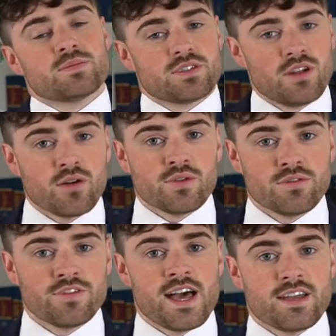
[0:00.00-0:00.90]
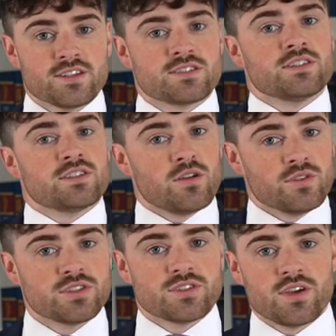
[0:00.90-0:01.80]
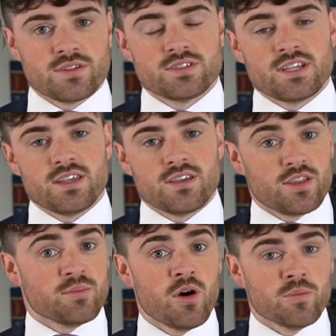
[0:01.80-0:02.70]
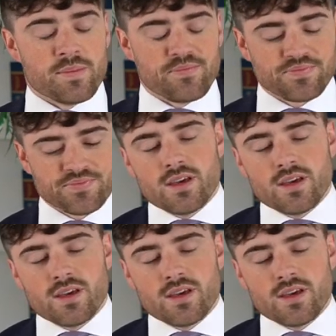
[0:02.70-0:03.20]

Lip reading: There's a lot of unfairness and there's a lot of uncertainty at the moment.